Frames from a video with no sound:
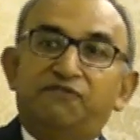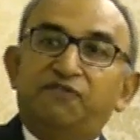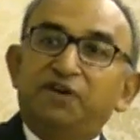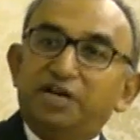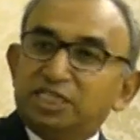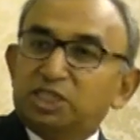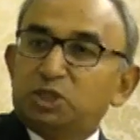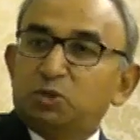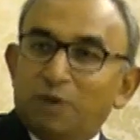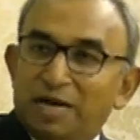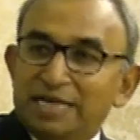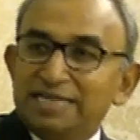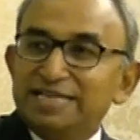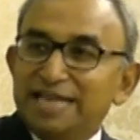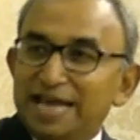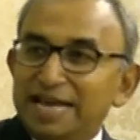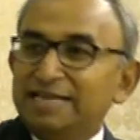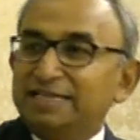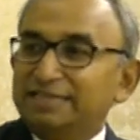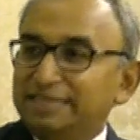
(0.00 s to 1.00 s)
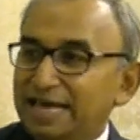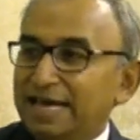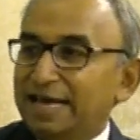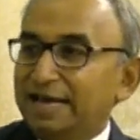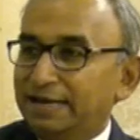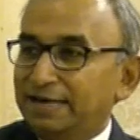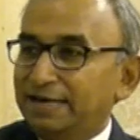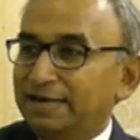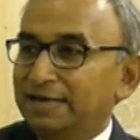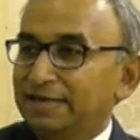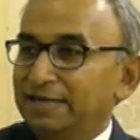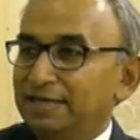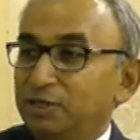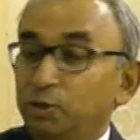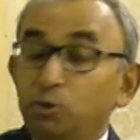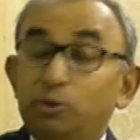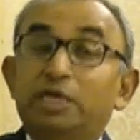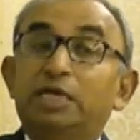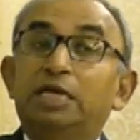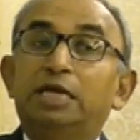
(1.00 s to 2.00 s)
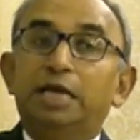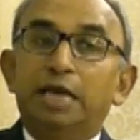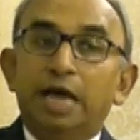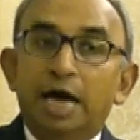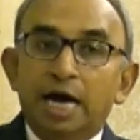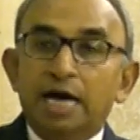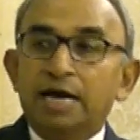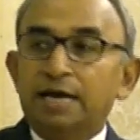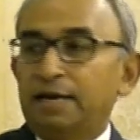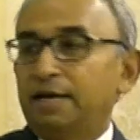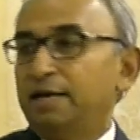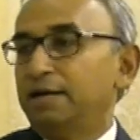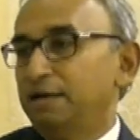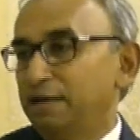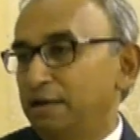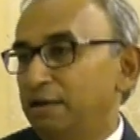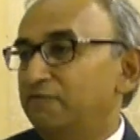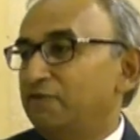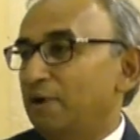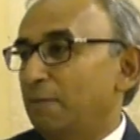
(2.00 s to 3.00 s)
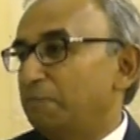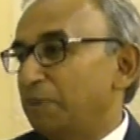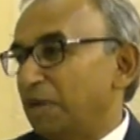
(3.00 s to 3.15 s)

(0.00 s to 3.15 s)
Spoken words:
first one getting there. You can learn from